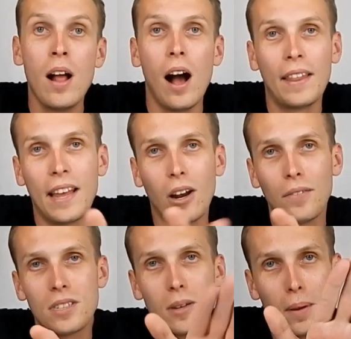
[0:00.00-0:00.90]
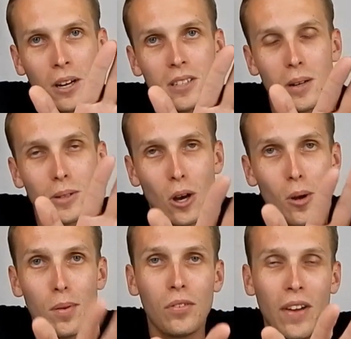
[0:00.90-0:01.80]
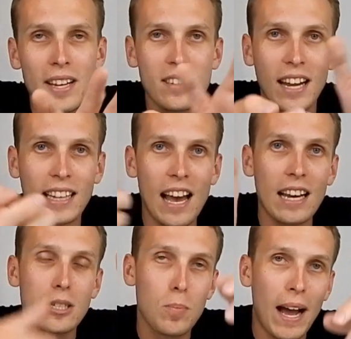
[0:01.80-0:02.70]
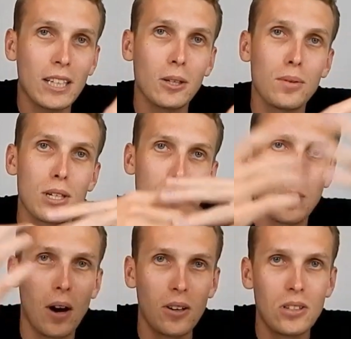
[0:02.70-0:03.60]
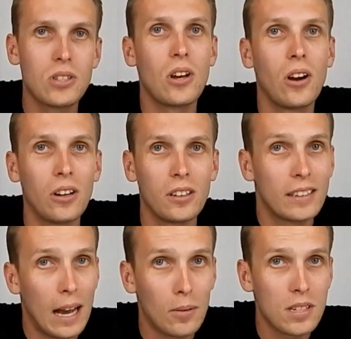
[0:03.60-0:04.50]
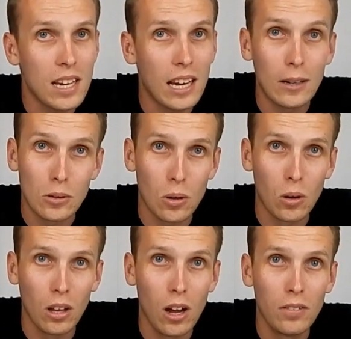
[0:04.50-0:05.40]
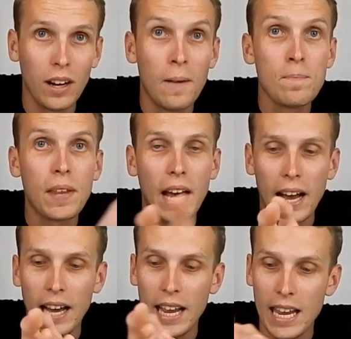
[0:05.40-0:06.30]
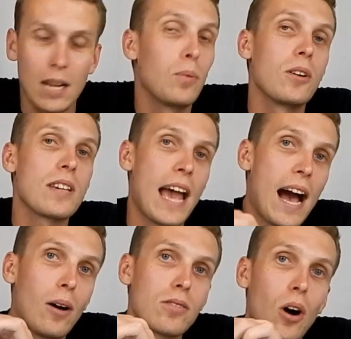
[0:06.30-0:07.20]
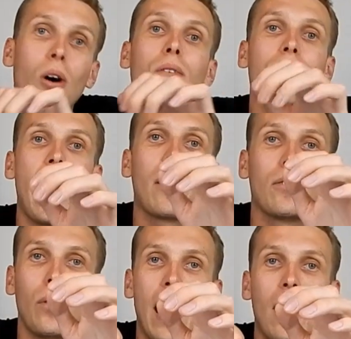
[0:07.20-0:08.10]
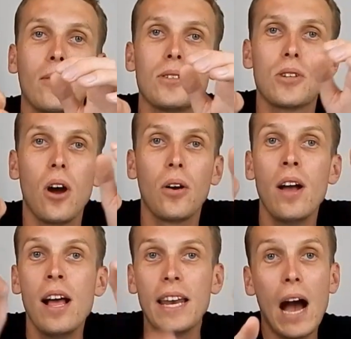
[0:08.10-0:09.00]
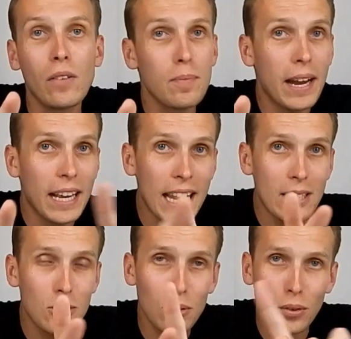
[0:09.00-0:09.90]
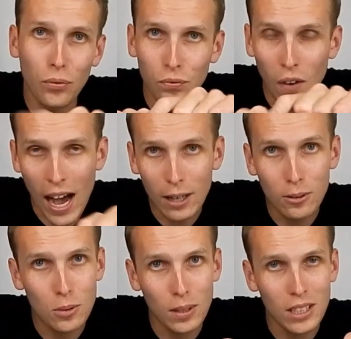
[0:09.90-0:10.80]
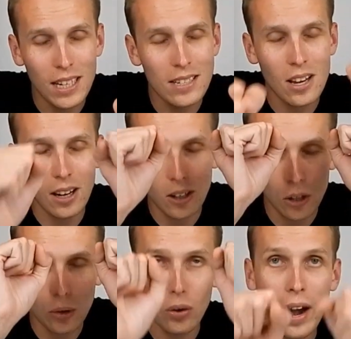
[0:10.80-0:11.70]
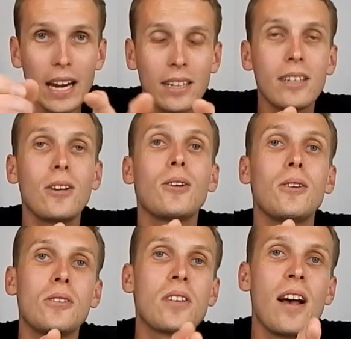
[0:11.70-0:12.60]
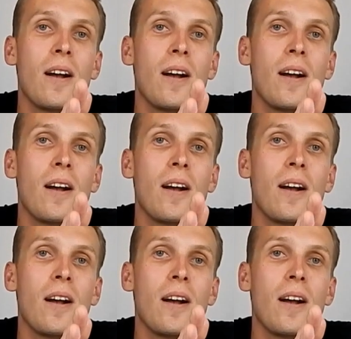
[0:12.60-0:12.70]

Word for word: And then obviously because he was open faced like that, his battery was exposed, so that was it, it was all over. Uh, he was out of that round. So now we've made it into the finals, which is great news.